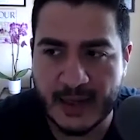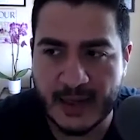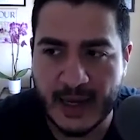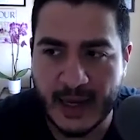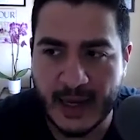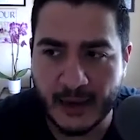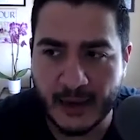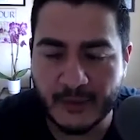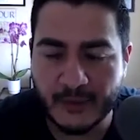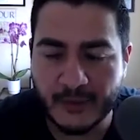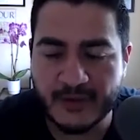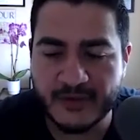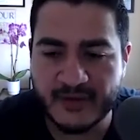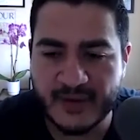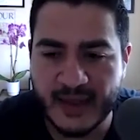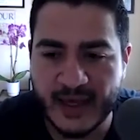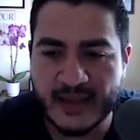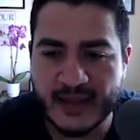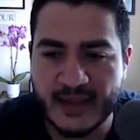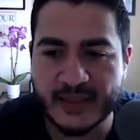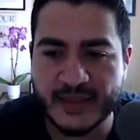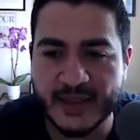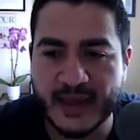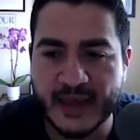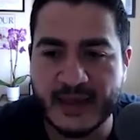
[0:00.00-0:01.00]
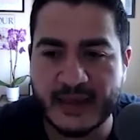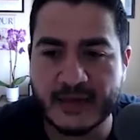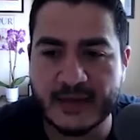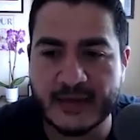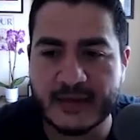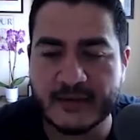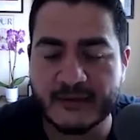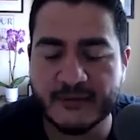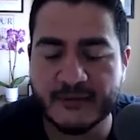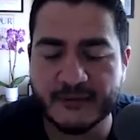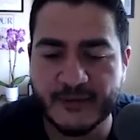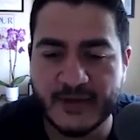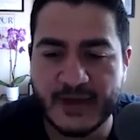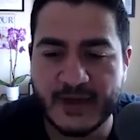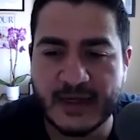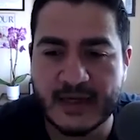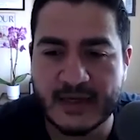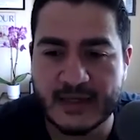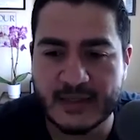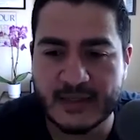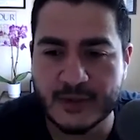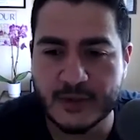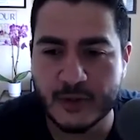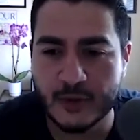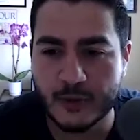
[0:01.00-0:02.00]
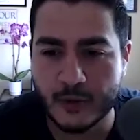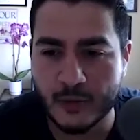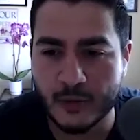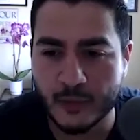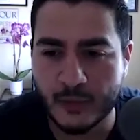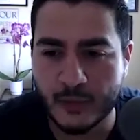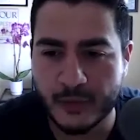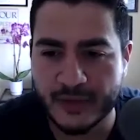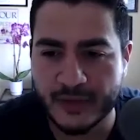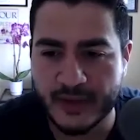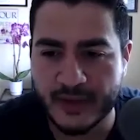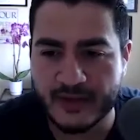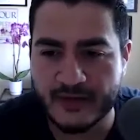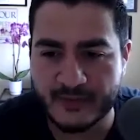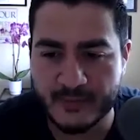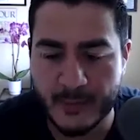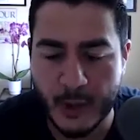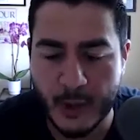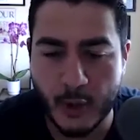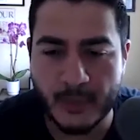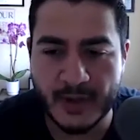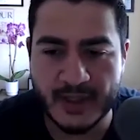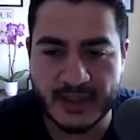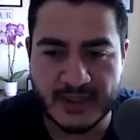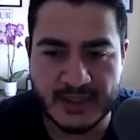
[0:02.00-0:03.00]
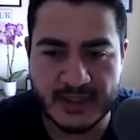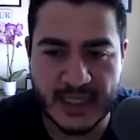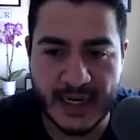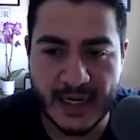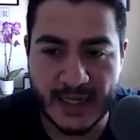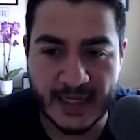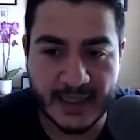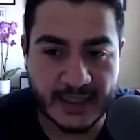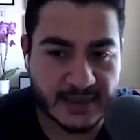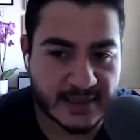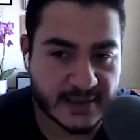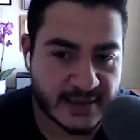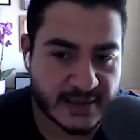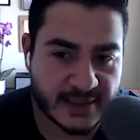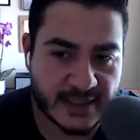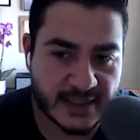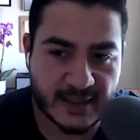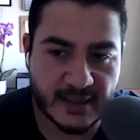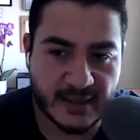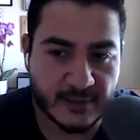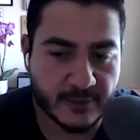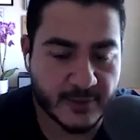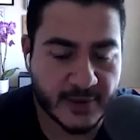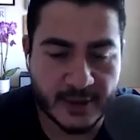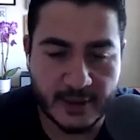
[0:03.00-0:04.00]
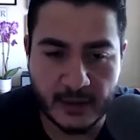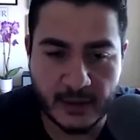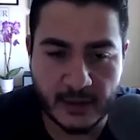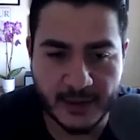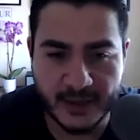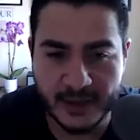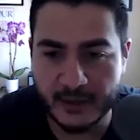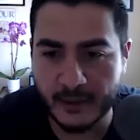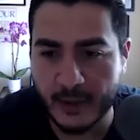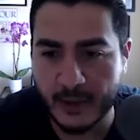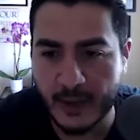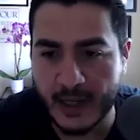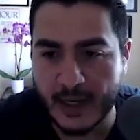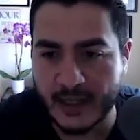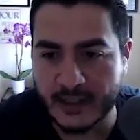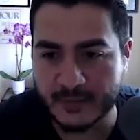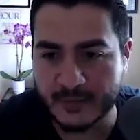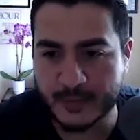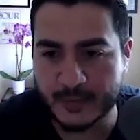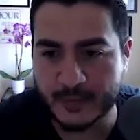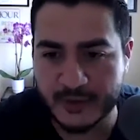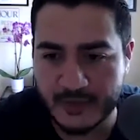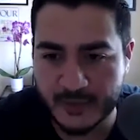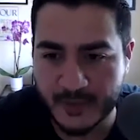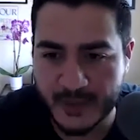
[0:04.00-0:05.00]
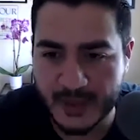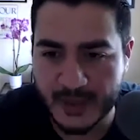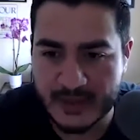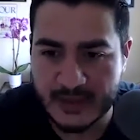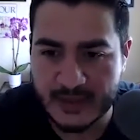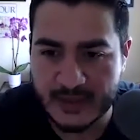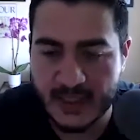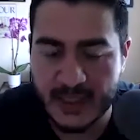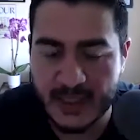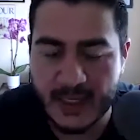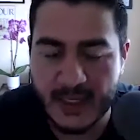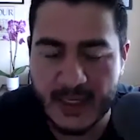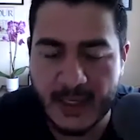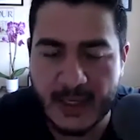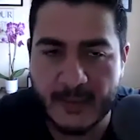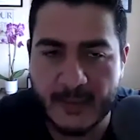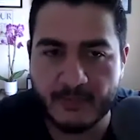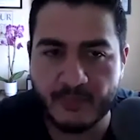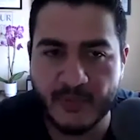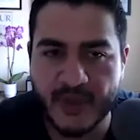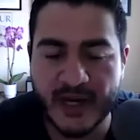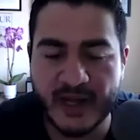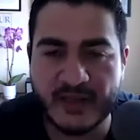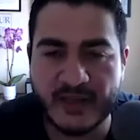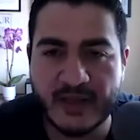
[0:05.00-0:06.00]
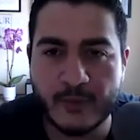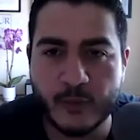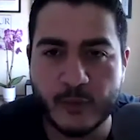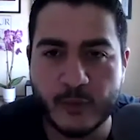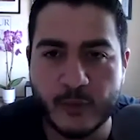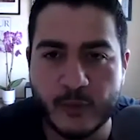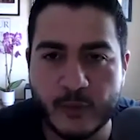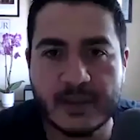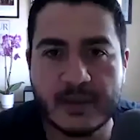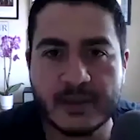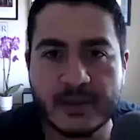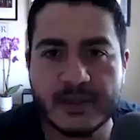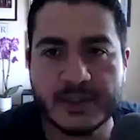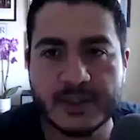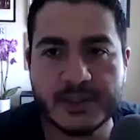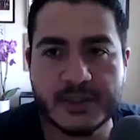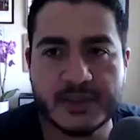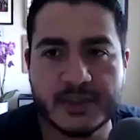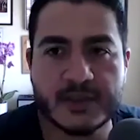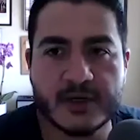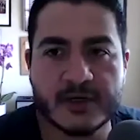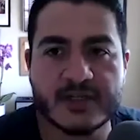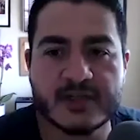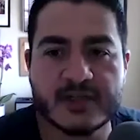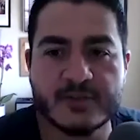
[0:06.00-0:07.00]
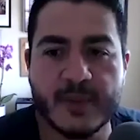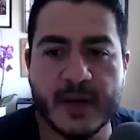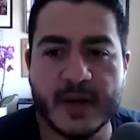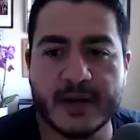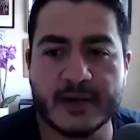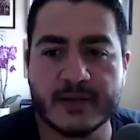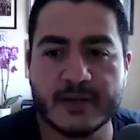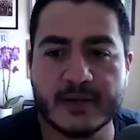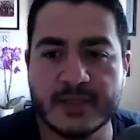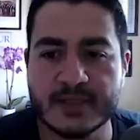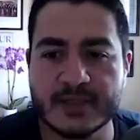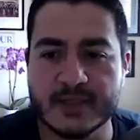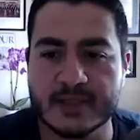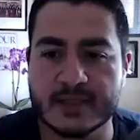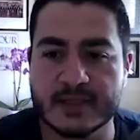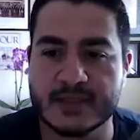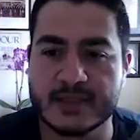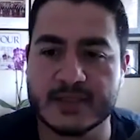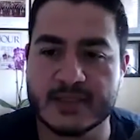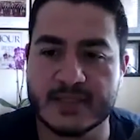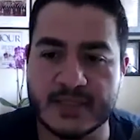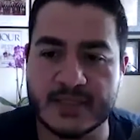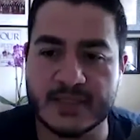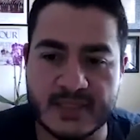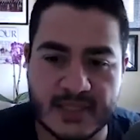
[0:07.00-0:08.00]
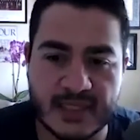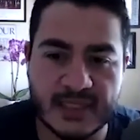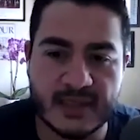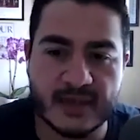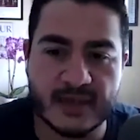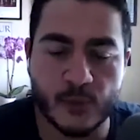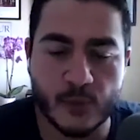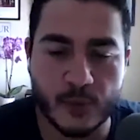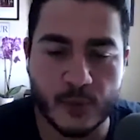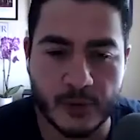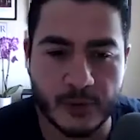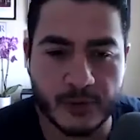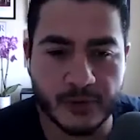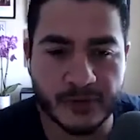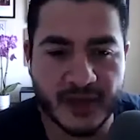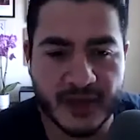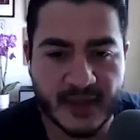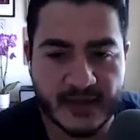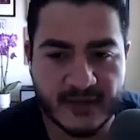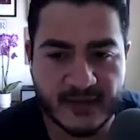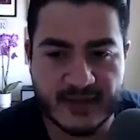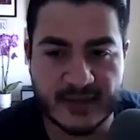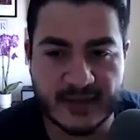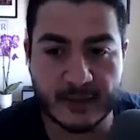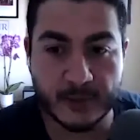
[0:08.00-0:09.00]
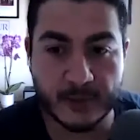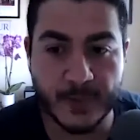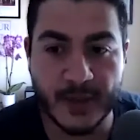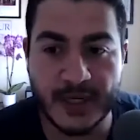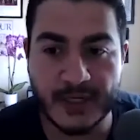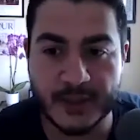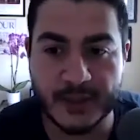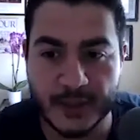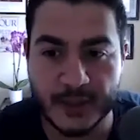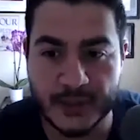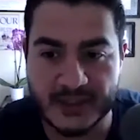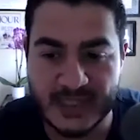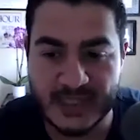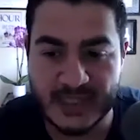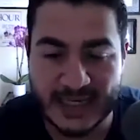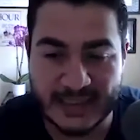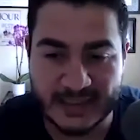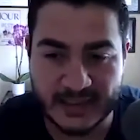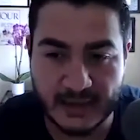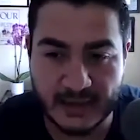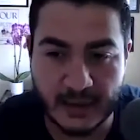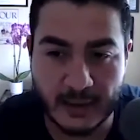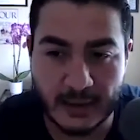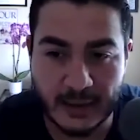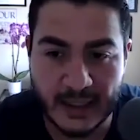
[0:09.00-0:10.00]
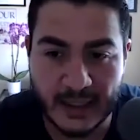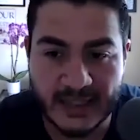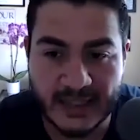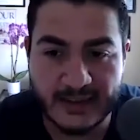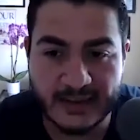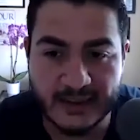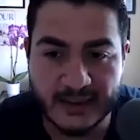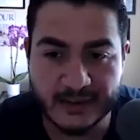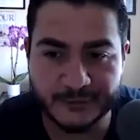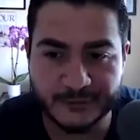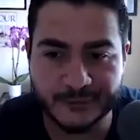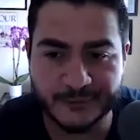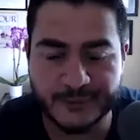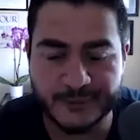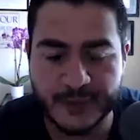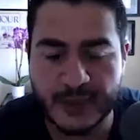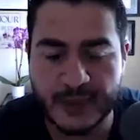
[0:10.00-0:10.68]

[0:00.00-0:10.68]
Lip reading: how does that then feed into these moments that I get to see them in a clinic or a hospital space? And I think when clinicians are inspired to see the world and see their patients as a collective,